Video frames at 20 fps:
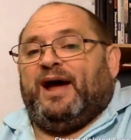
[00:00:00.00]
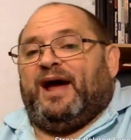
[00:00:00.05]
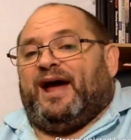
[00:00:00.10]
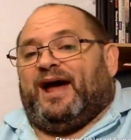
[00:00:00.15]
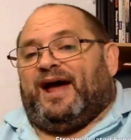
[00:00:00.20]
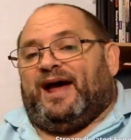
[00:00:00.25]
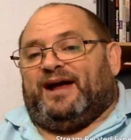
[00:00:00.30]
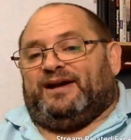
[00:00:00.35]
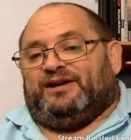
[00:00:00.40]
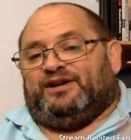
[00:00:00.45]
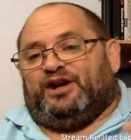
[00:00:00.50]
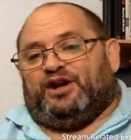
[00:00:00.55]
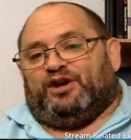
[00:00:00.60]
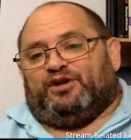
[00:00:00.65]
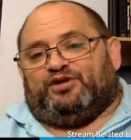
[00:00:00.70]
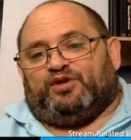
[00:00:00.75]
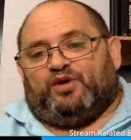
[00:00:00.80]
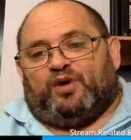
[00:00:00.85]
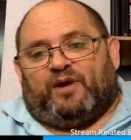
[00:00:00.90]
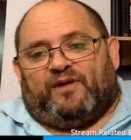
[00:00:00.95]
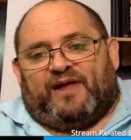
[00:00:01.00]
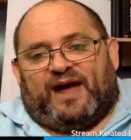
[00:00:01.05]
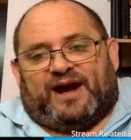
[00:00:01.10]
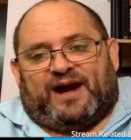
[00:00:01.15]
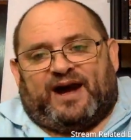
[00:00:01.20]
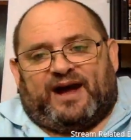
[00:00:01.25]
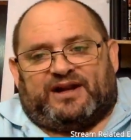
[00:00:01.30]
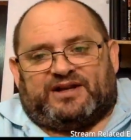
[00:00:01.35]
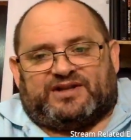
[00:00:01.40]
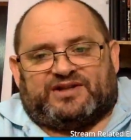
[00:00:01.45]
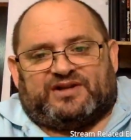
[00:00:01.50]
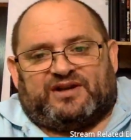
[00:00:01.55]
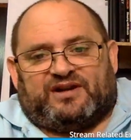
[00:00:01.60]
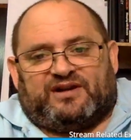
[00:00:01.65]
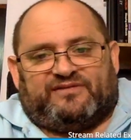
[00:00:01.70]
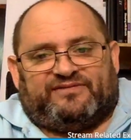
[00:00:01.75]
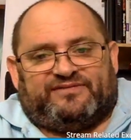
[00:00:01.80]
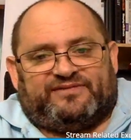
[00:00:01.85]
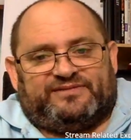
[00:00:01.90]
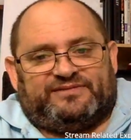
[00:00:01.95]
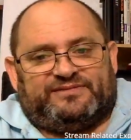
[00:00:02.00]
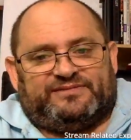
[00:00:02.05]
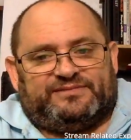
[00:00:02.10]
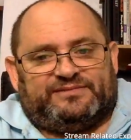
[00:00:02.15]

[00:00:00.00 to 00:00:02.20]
and, you know, do all that kind of stuff.